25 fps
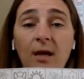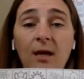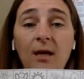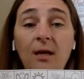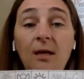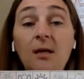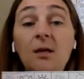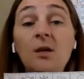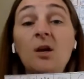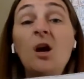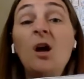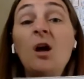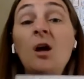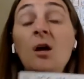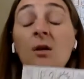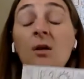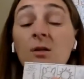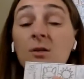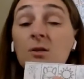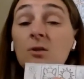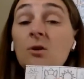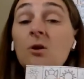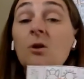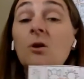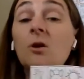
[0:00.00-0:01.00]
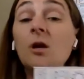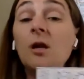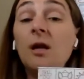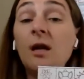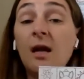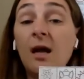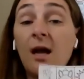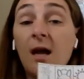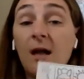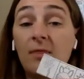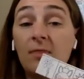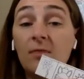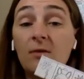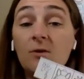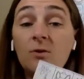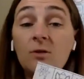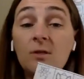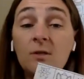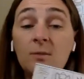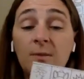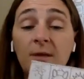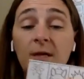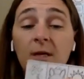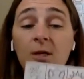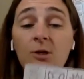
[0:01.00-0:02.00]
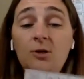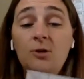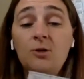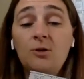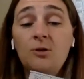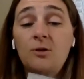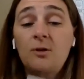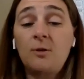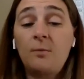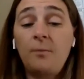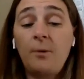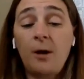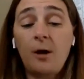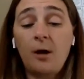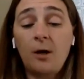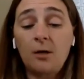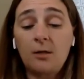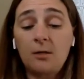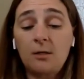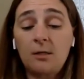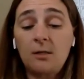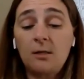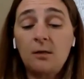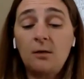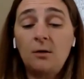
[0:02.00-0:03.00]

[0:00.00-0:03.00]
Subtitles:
okay? So you're gonna cut those pictures apart.